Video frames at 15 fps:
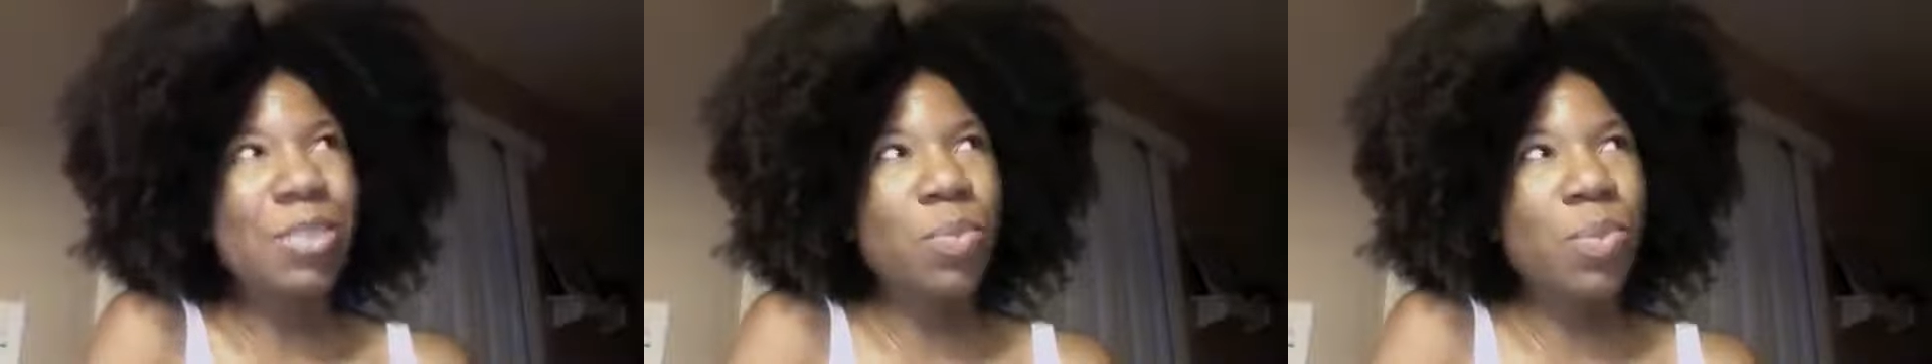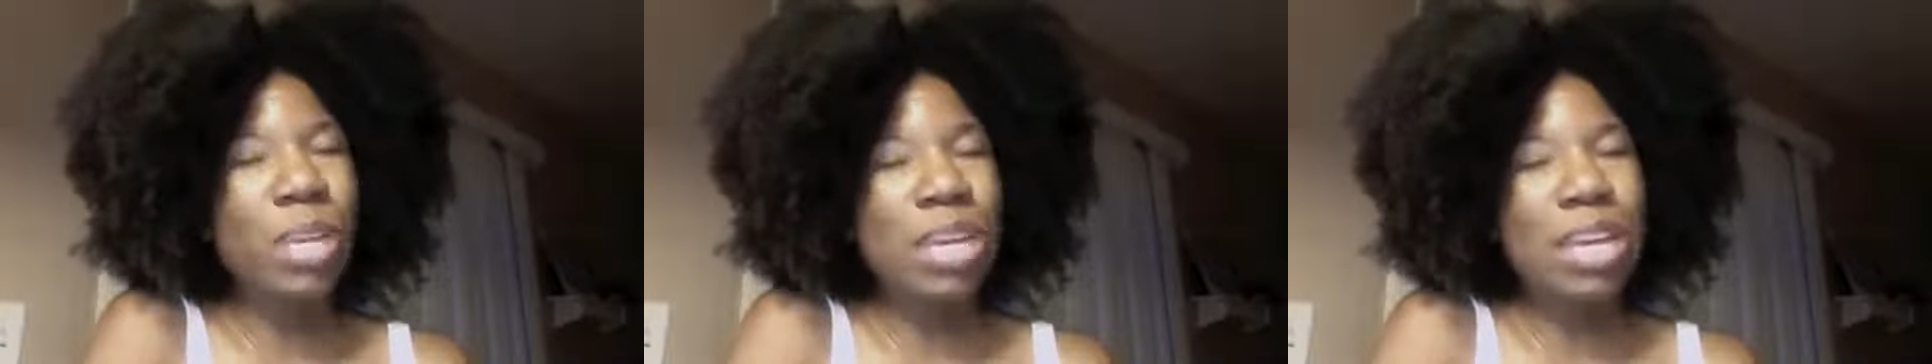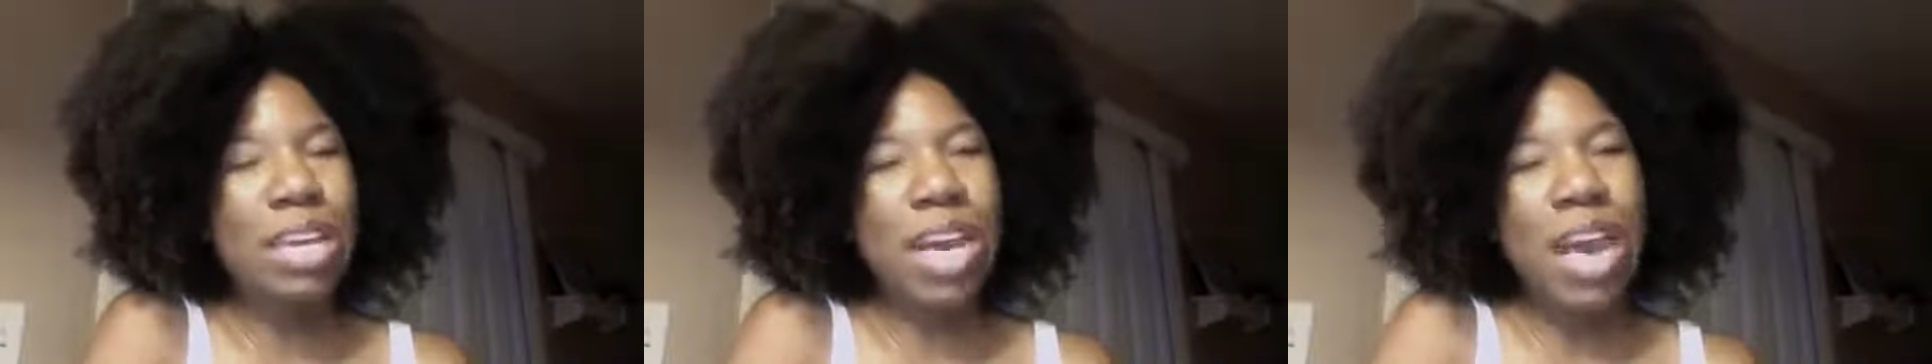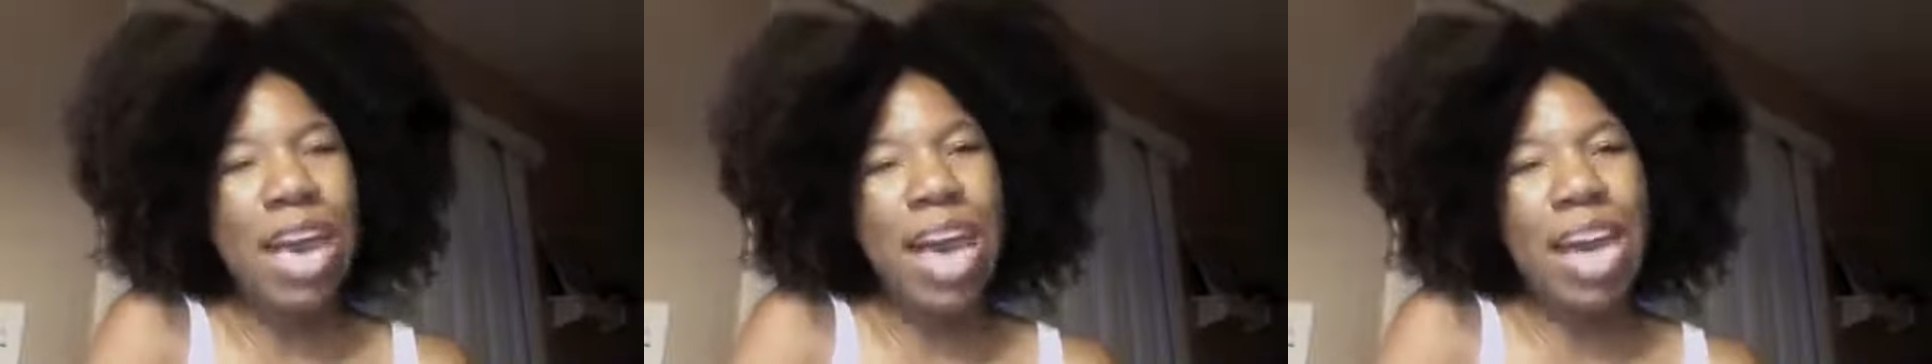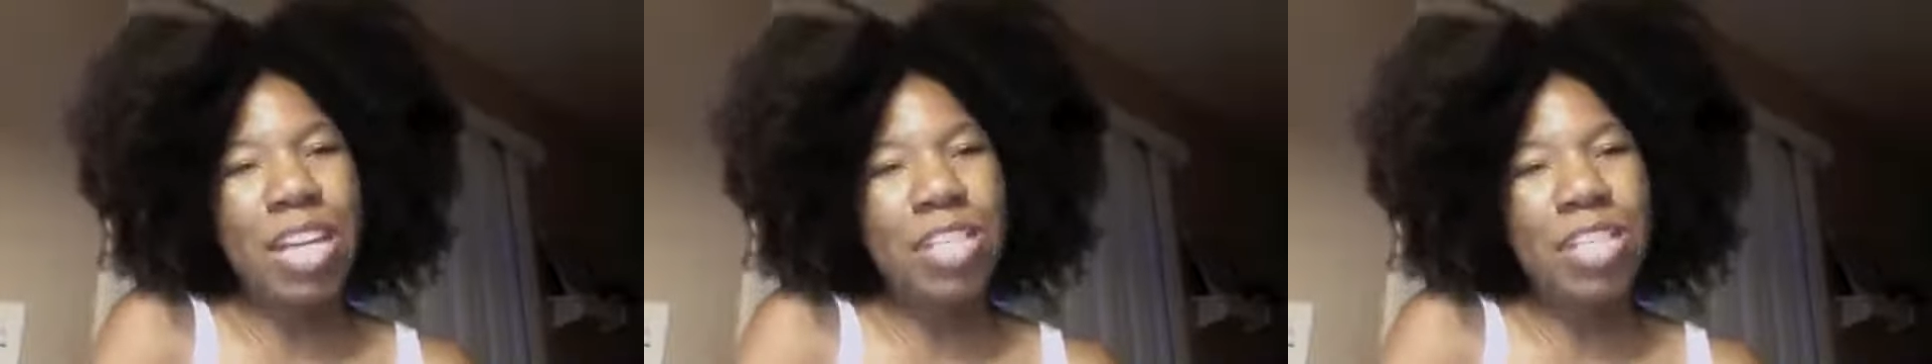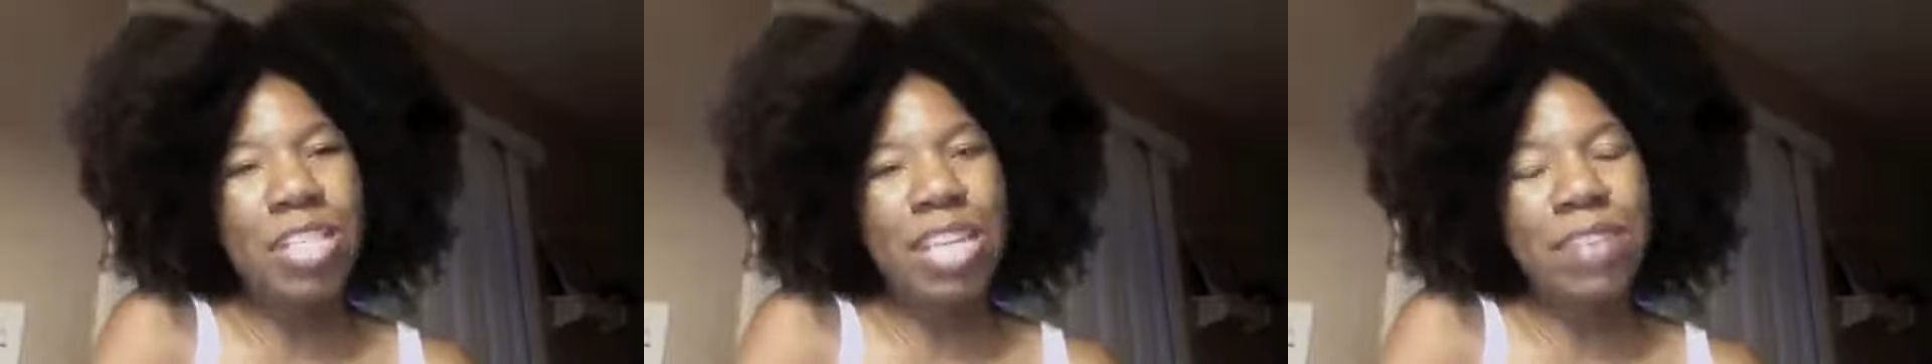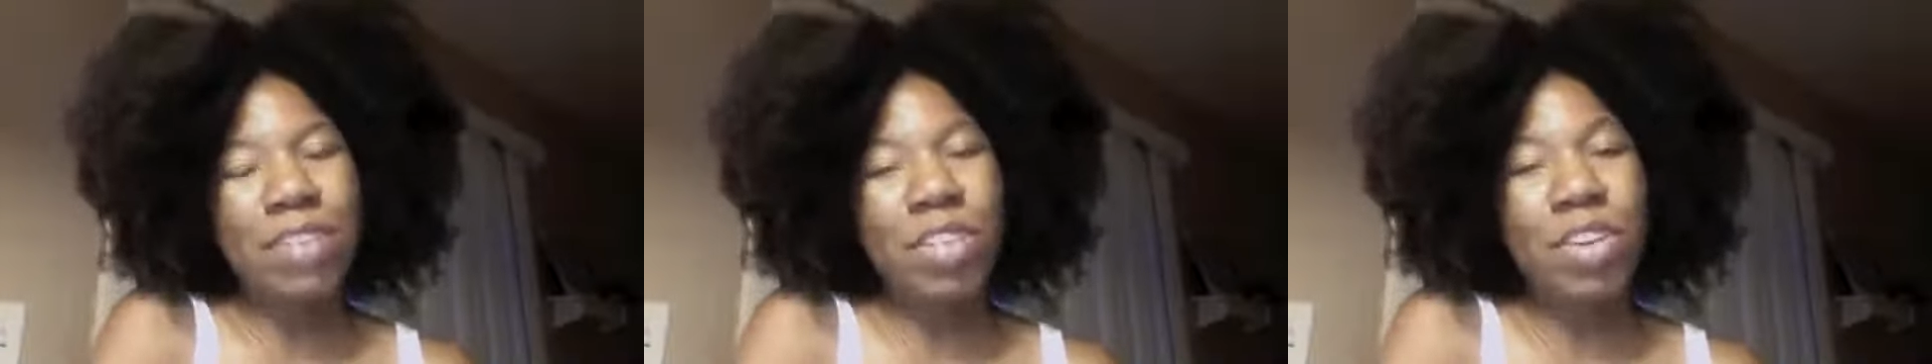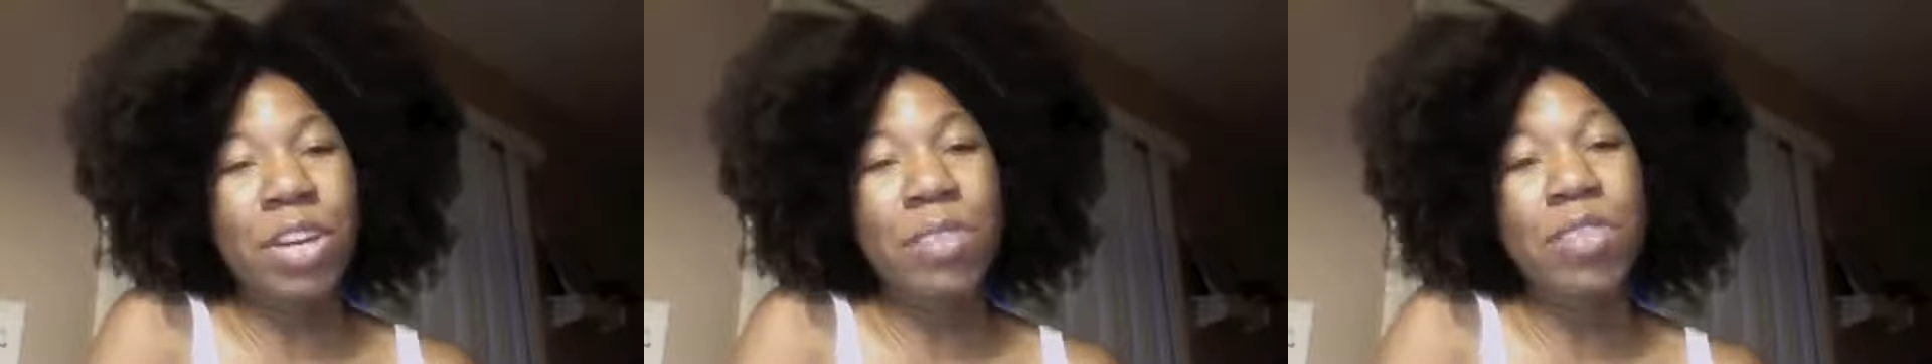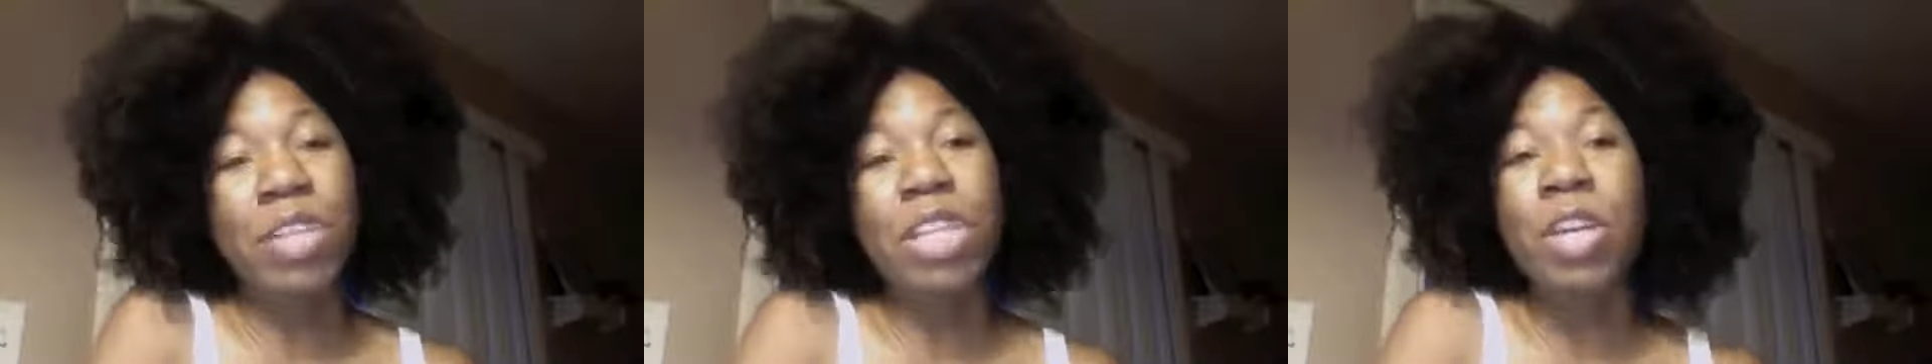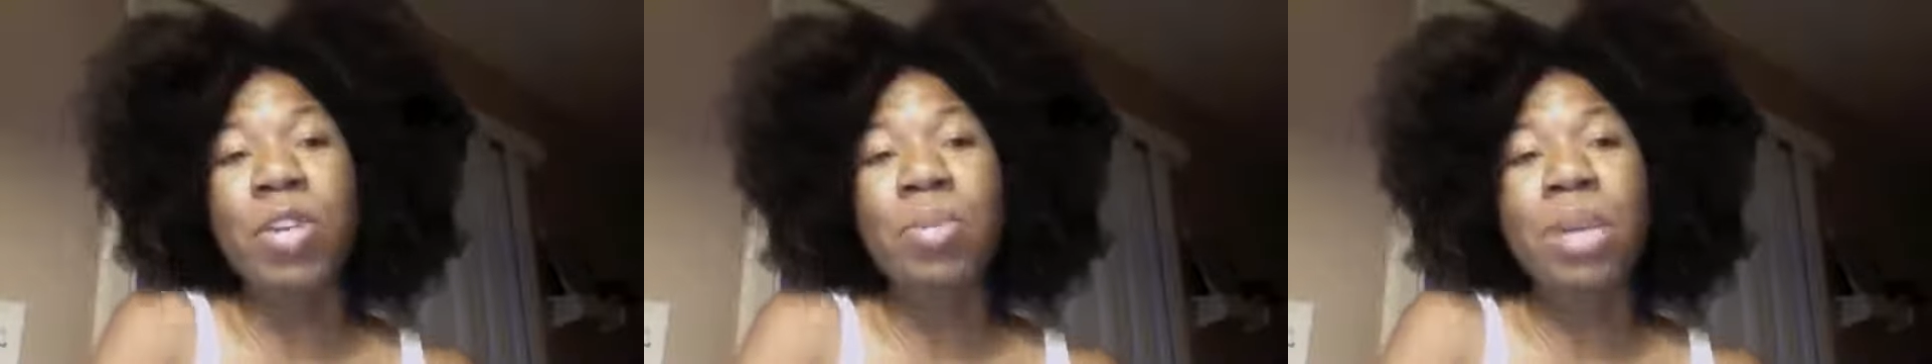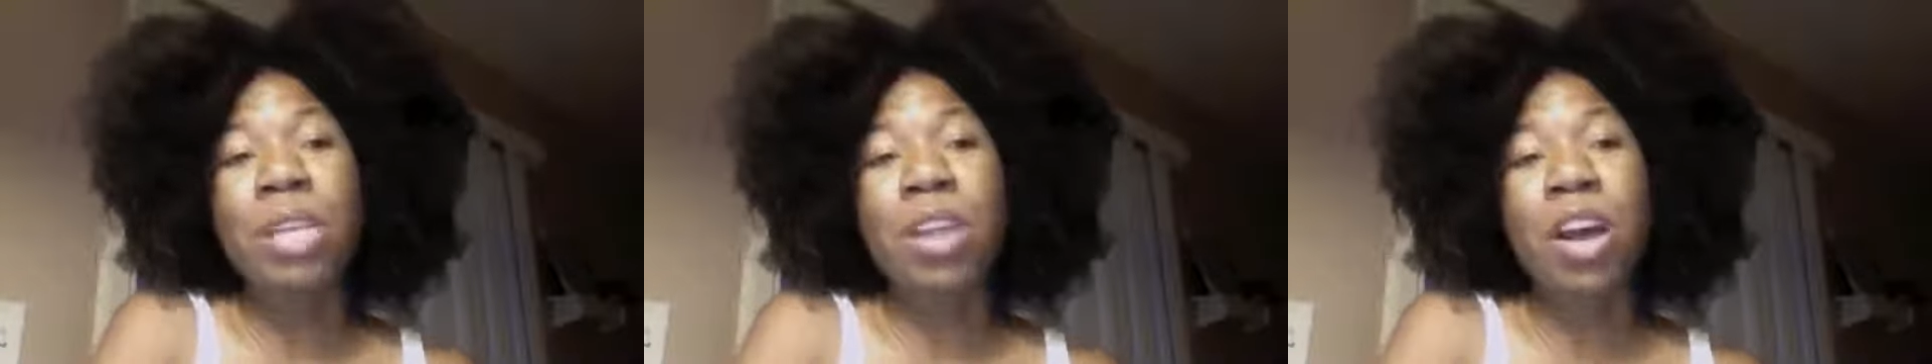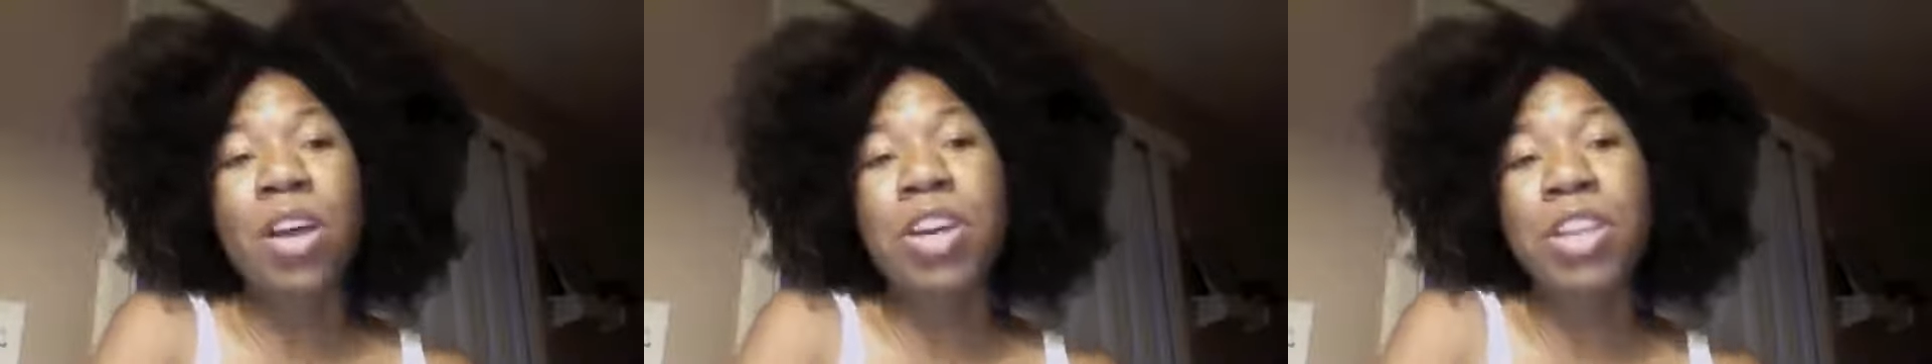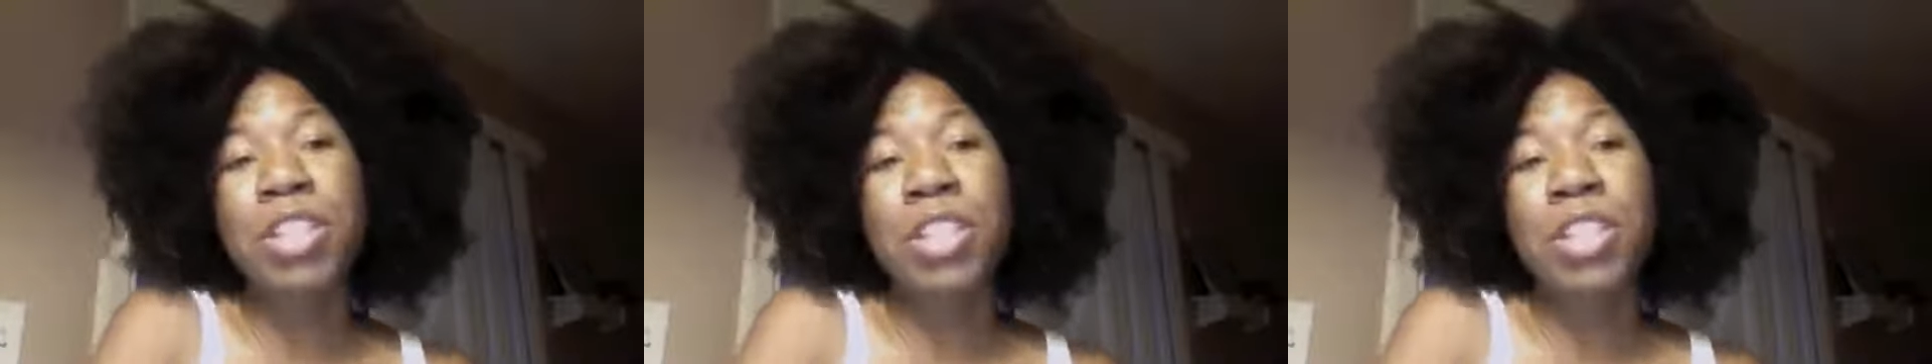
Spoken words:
week, I actually left it on for a little bit longer